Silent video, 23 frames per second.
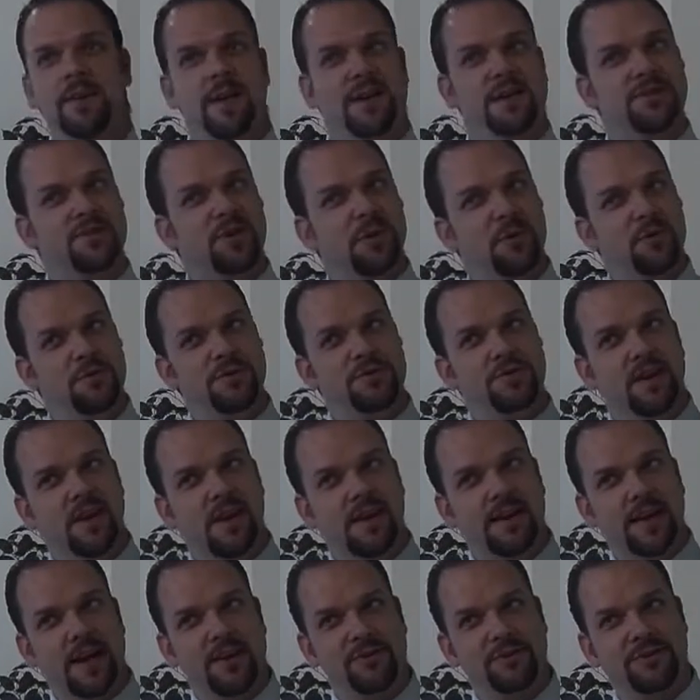not his own
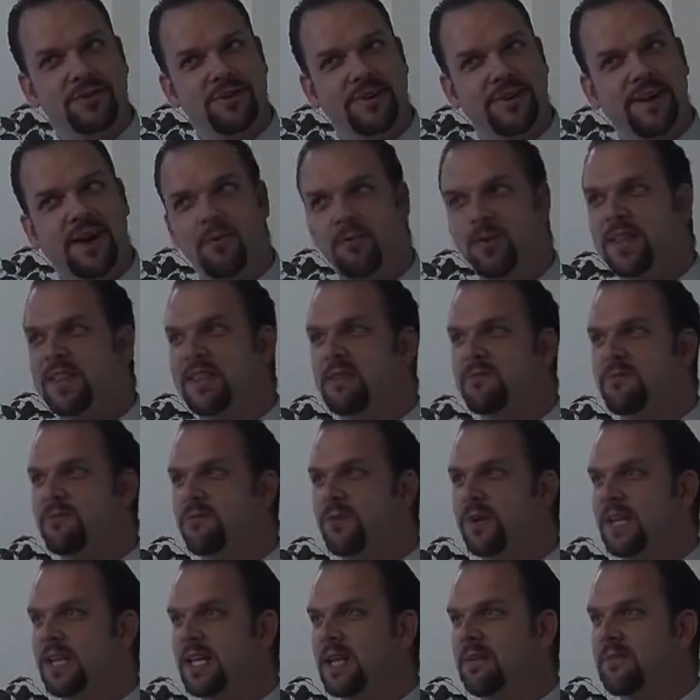Son, how shall he not with him
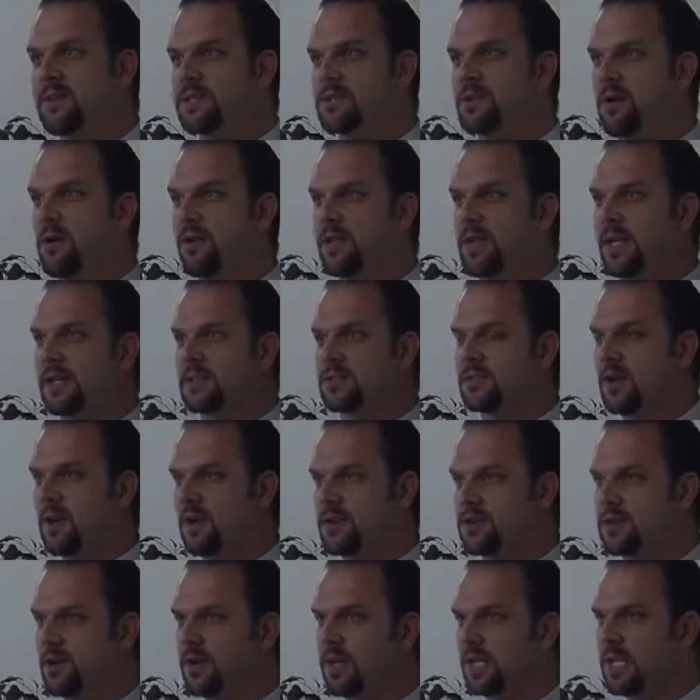freely give us all things? God
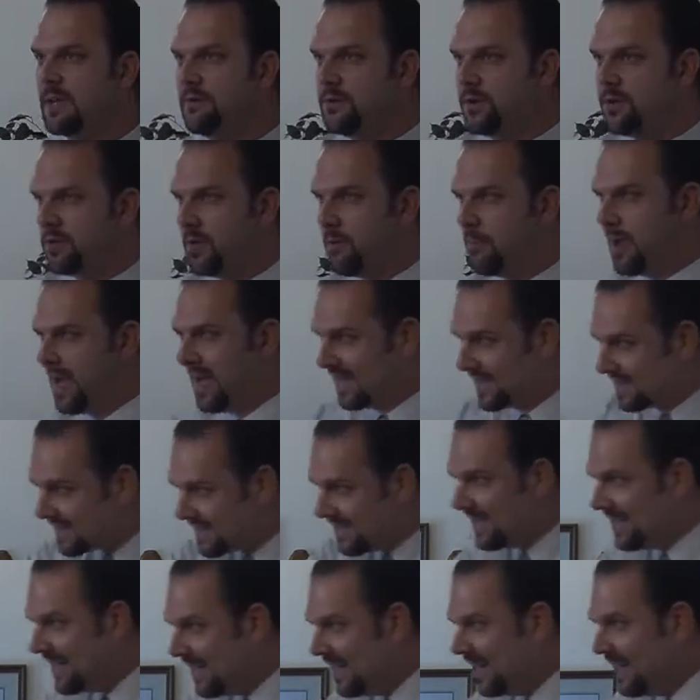has already given you the
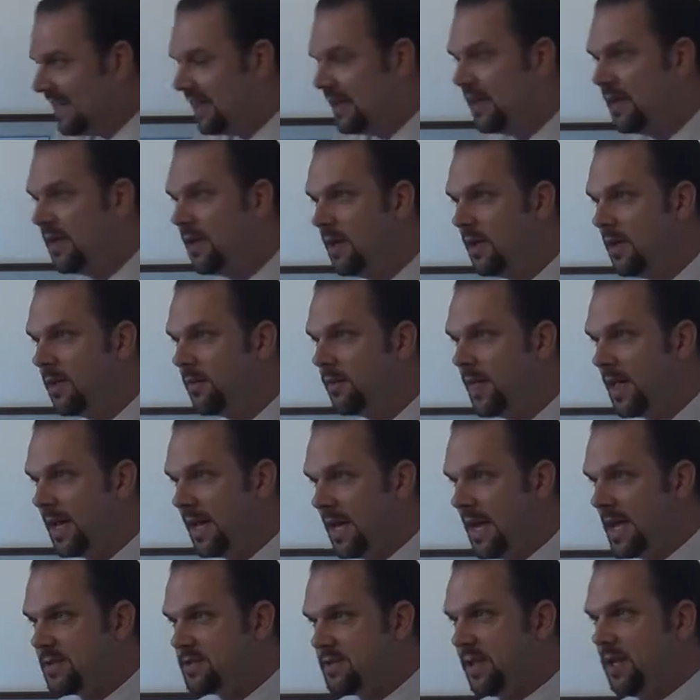best that he
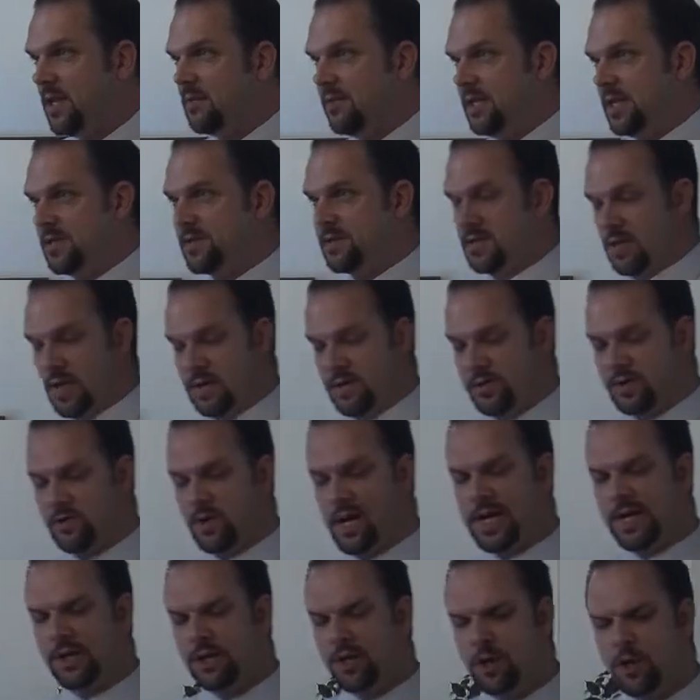has to give in his Son. And so
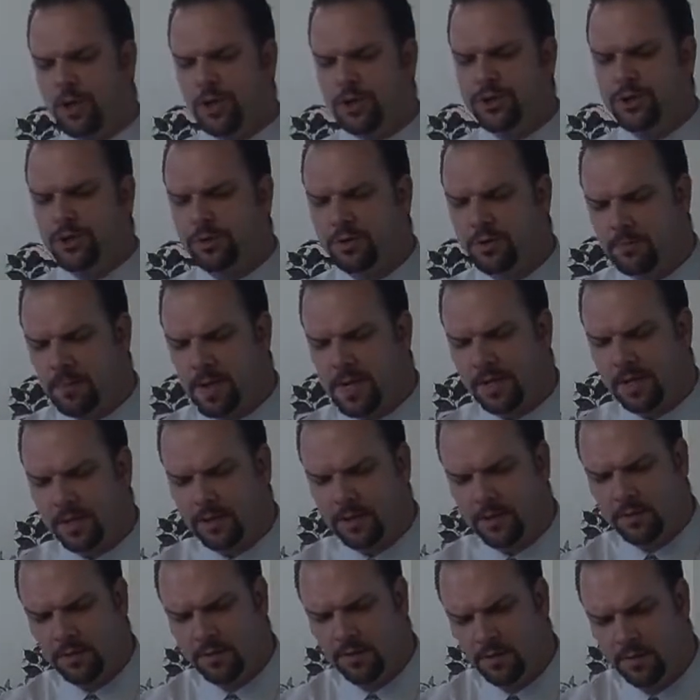I encourage you to make
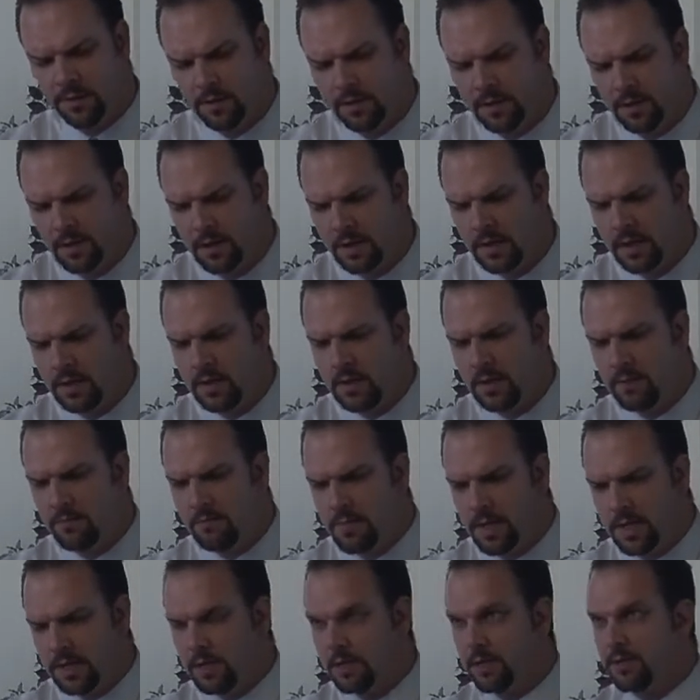
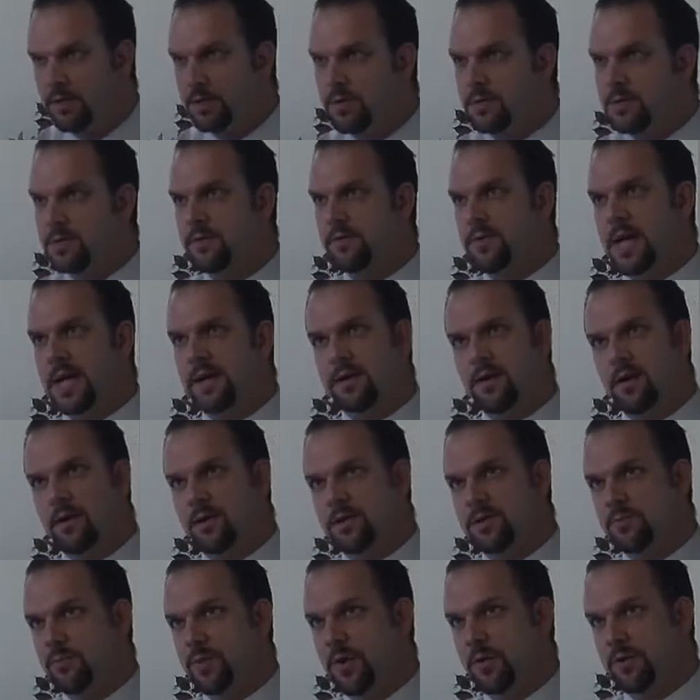good use of that
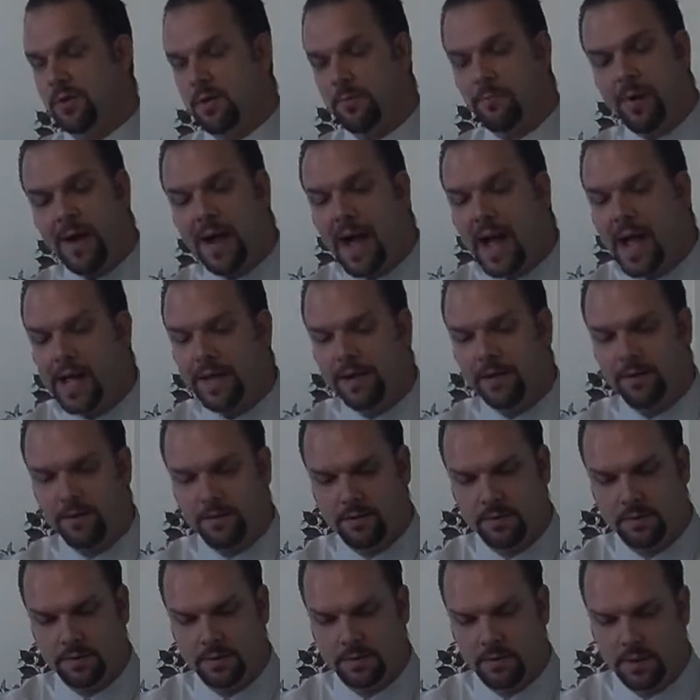knowledge, brethren. Abide.
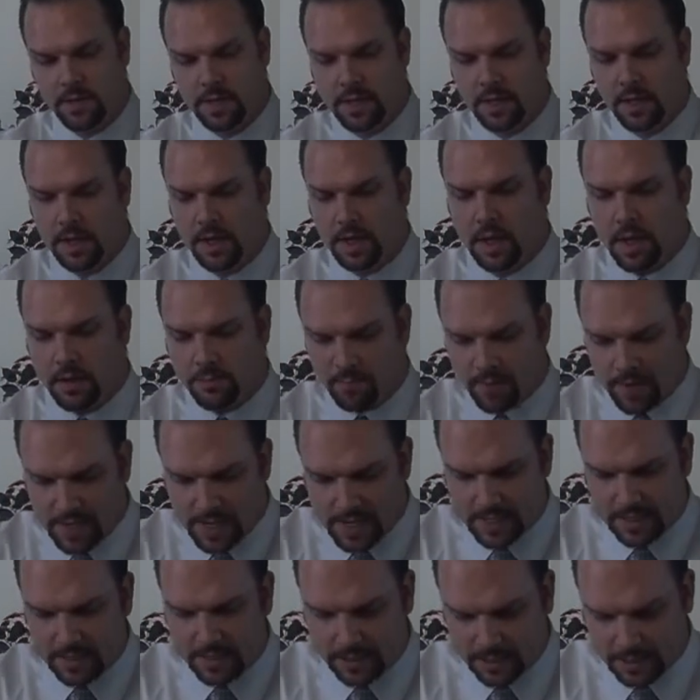Abide